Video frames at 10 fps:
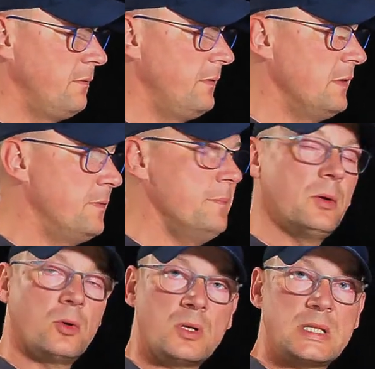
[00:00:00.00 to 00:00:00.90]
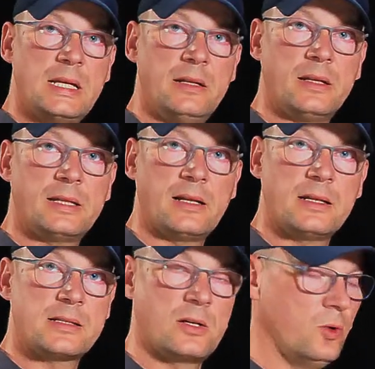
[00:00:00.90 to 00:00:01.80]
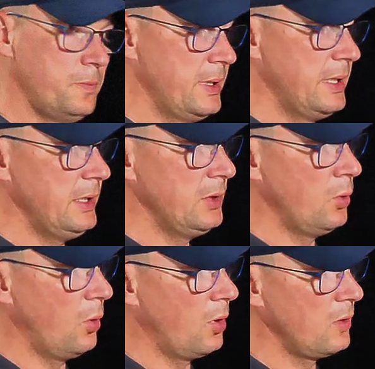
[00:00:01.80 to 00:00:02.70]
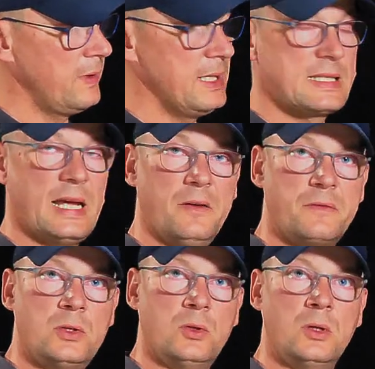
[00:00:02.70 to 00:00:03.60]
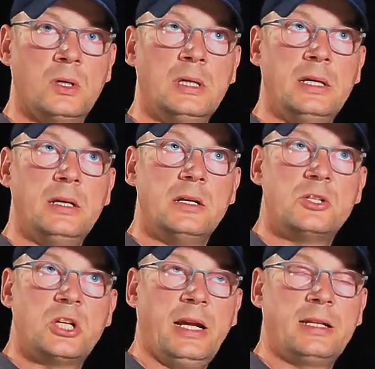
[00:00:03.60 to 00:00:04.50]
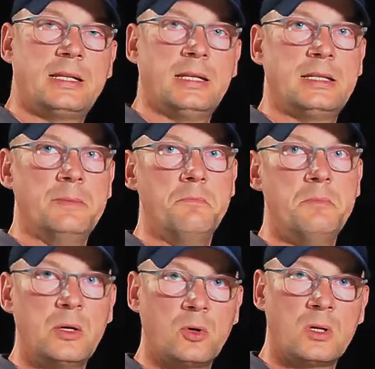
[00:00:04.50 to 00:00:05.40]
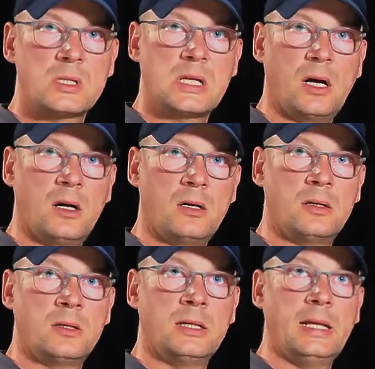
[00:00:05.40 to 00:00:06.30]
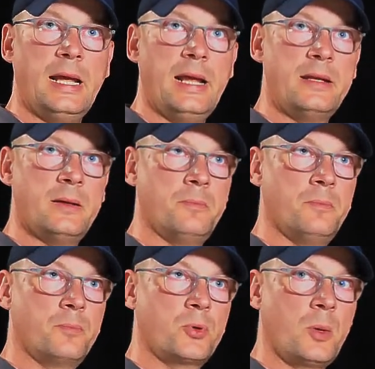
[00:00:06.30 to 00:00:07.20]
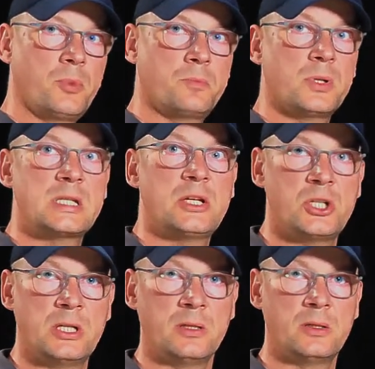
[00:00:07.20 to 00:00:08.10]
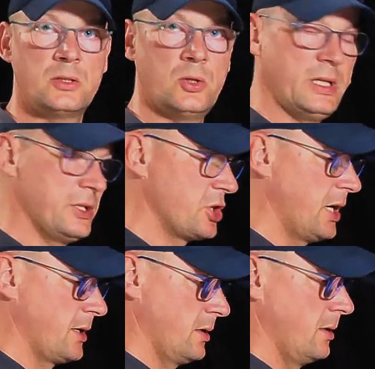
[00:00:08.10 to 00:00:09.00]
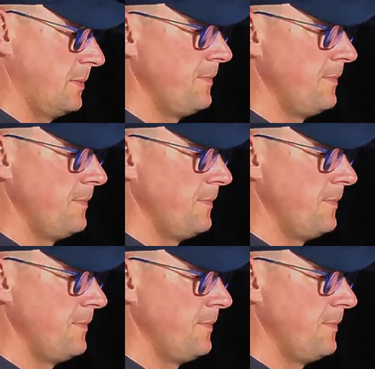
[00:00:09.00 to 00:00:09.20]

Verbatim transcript: With mirrors in the telescope, you always have to check that the mirrors are in the proper position to each other.